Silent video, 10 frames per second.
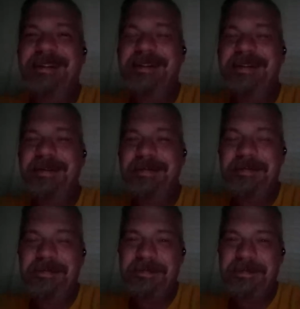
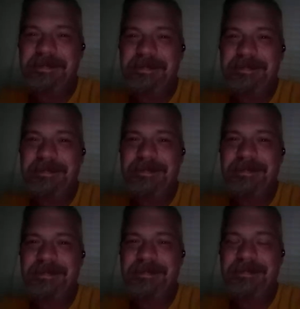insecure.
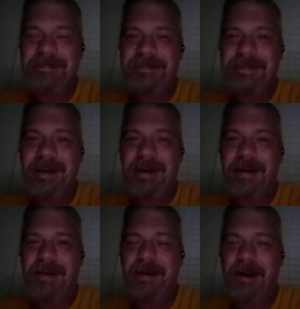He
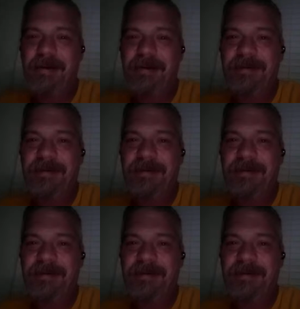told me that he